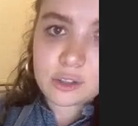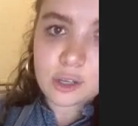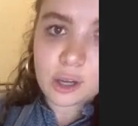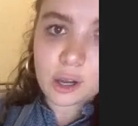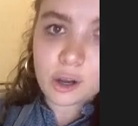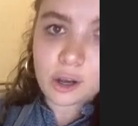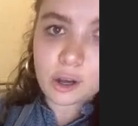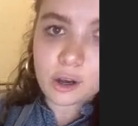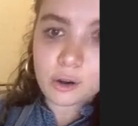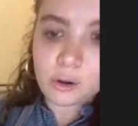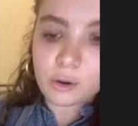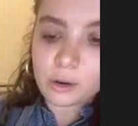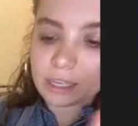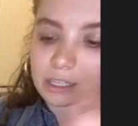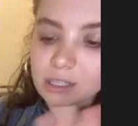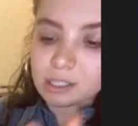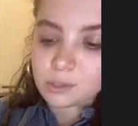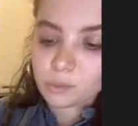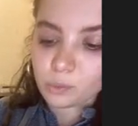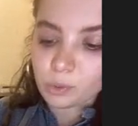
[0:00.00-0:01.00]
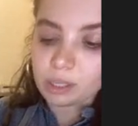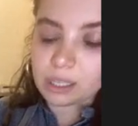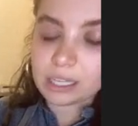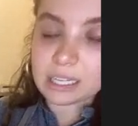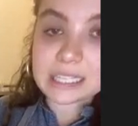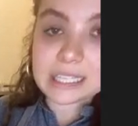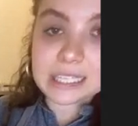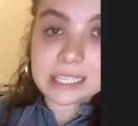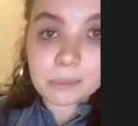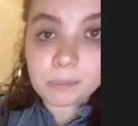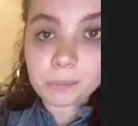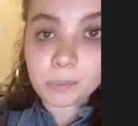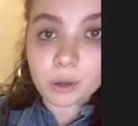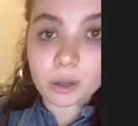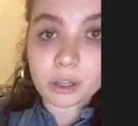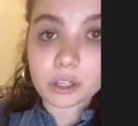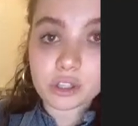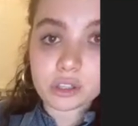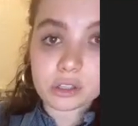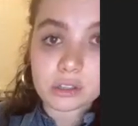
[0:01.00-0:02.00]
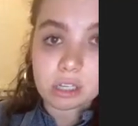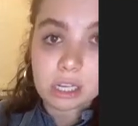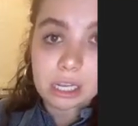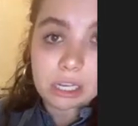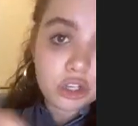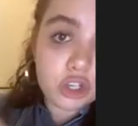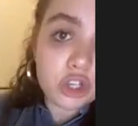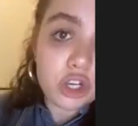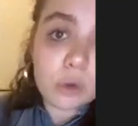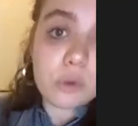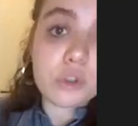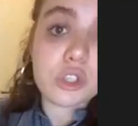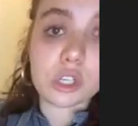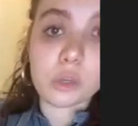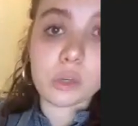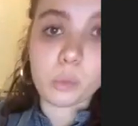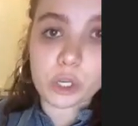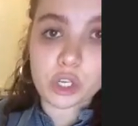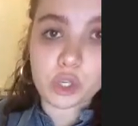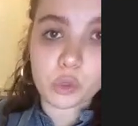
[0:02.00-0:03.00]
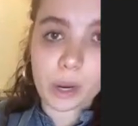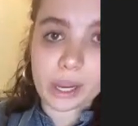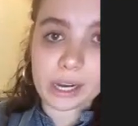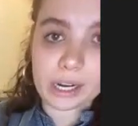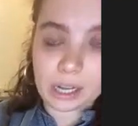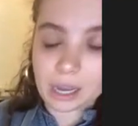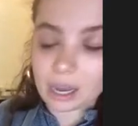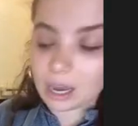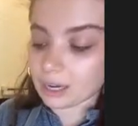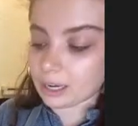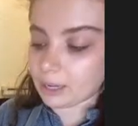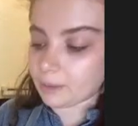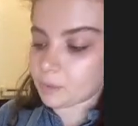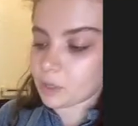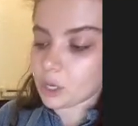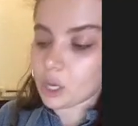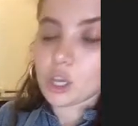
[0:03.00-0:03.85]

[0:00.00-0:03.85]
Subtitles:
So it's really simple and shows you which way to cut it.